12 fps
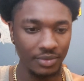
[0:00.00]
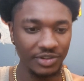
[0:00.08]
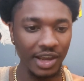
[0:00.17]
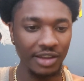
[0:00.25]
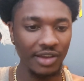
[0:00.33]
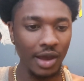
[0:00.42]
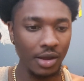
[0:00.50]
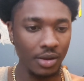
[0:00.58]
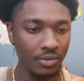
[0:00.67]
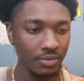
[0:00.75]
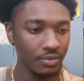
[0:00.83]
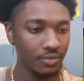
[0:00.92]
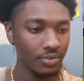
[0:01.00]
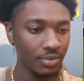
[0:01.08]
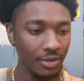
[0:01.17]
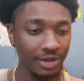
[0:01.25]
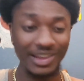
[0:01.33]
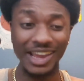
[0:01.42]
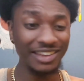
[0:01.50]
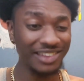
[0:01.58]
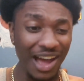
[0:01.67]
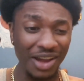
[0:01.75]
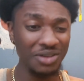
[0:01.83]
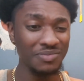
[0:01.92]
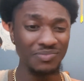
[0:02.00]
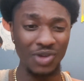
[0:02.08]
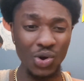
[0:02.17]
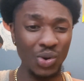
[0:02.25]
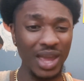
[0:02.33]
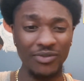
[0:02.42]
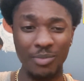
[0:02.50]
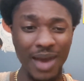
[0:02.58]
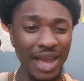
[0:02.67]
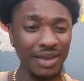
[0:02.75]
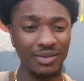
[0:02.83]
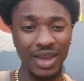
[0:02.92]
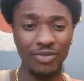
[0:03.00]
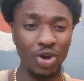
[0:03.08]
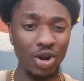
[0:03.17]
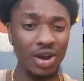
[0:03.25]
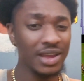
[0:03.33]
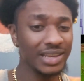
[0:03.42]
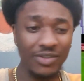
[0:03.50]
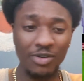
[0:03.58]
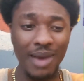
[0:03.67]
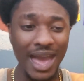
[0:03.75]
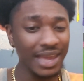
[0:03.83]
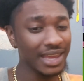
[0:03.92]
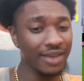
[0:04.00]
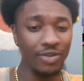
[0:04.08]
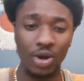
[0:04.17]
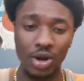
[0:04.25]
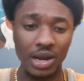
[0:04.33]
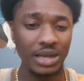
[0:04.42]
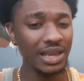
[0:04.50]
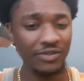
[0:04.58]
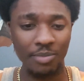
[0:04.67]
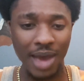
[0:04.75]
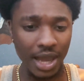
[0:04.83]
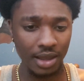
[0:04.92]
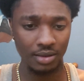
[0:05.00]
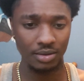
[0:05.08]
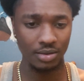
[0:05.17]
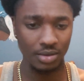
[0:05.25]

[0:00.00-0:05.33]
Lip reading: Tiki Taka. Tiki Taka. Oh, give it back. Give it her. Give it back. Give it her. Give it back.